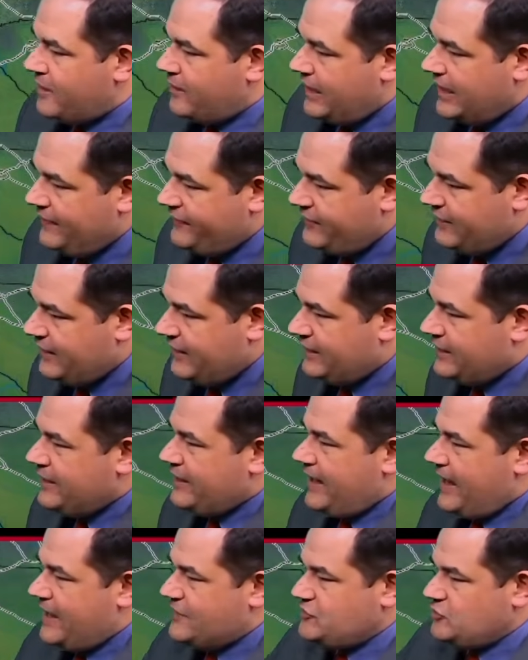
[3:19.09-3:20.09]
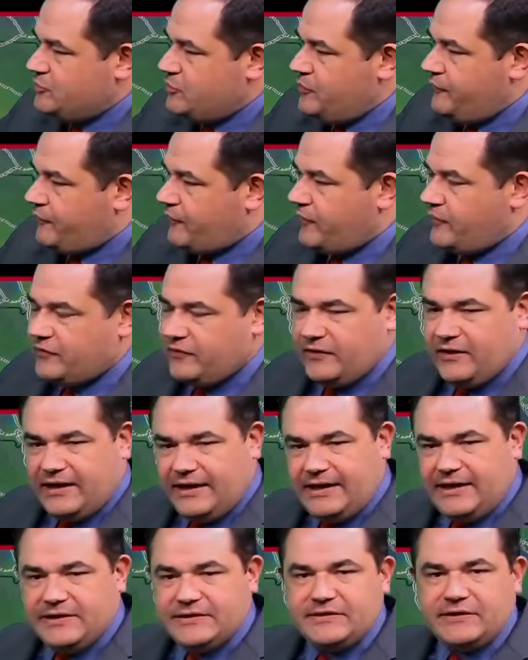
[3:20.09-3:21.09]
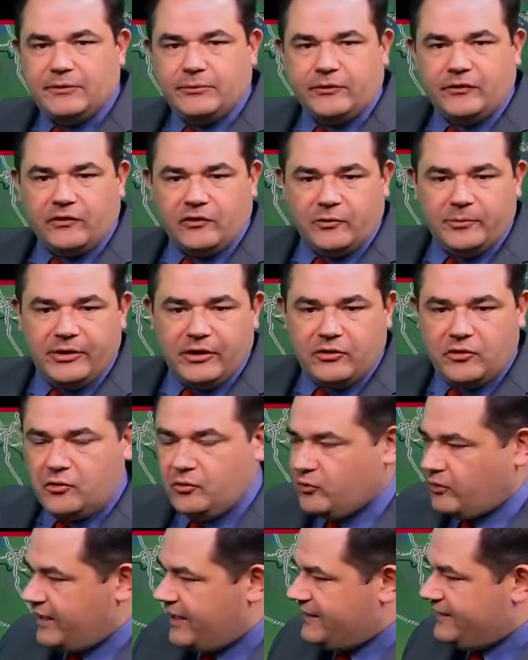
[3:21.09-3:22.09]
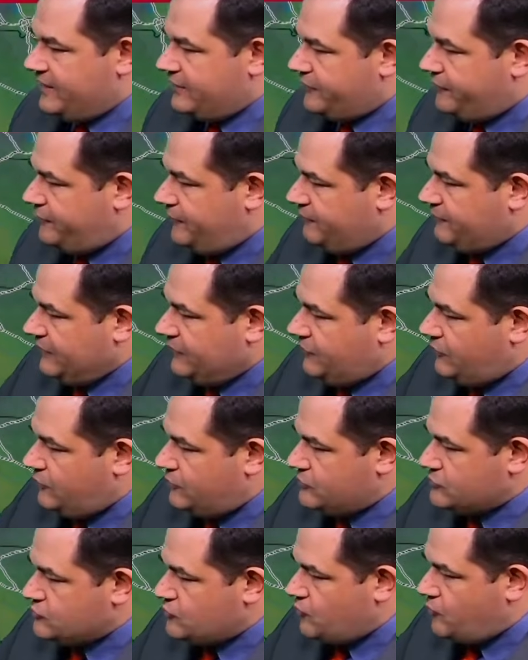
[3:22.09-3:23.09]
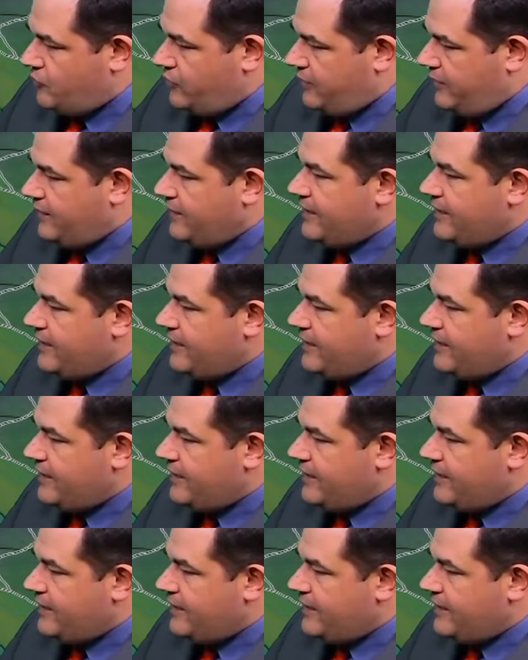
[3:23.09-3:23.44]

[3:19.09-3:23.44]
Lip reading: And then as you move further to the east, it was a little bit cooler. Got down to 52 in Troy,